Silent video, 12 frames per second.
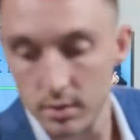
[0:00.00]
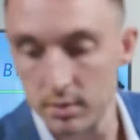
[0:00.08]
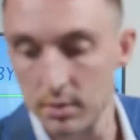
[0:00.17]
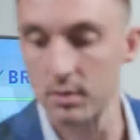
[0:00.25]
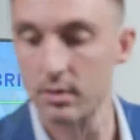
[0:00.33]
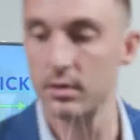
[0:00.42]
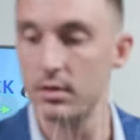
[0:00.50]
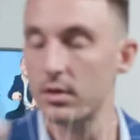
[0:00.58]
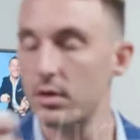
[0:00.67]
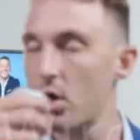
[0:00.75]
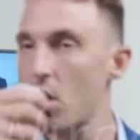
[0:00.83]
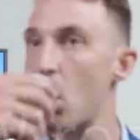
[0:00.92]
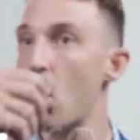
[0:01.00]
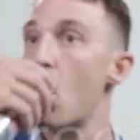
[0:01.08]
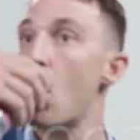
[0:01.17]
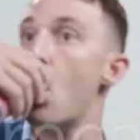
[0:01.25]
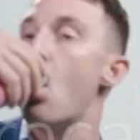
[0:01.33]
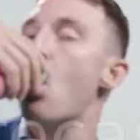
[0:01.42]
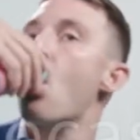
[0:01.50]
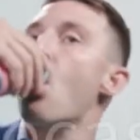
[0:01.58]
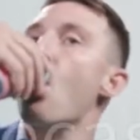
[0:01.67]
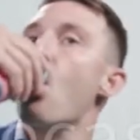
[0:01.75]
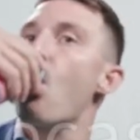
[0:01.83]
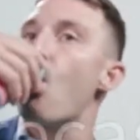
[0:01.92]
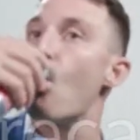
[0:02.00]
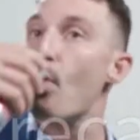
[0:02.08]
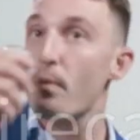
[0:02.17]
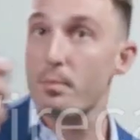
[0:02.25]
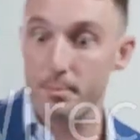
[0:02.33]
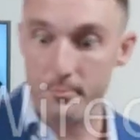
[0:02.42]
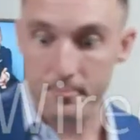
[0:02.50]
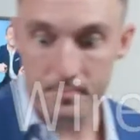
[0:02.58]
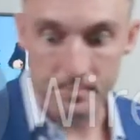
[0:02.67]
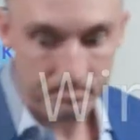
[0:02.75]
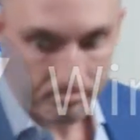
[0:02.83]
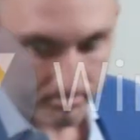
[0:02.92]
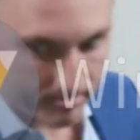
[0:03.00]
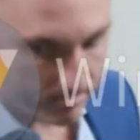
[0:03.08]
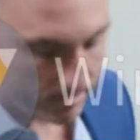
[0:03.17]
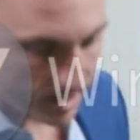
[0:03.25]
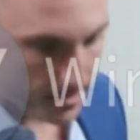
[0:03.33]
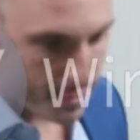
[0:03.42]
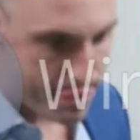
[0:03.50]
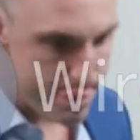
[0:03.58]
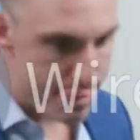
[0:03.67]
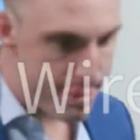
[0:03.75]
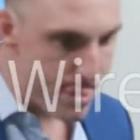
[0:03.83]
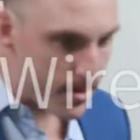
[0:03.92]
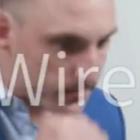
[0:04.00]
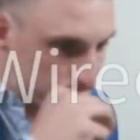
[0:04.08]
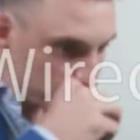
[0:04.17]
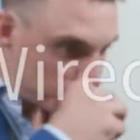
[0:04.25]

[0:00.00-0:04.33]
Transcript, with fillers: out some um, virtual camera out, all you gotta hit is start,